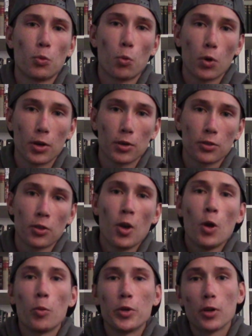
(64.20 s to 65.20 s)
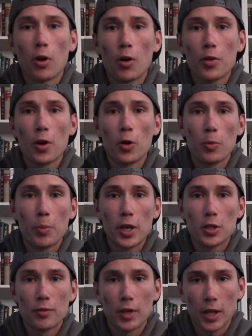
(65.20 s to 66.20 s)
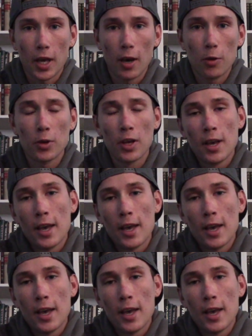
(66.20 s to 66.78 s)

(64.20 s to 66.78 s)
works, when you're on the homepage of an account,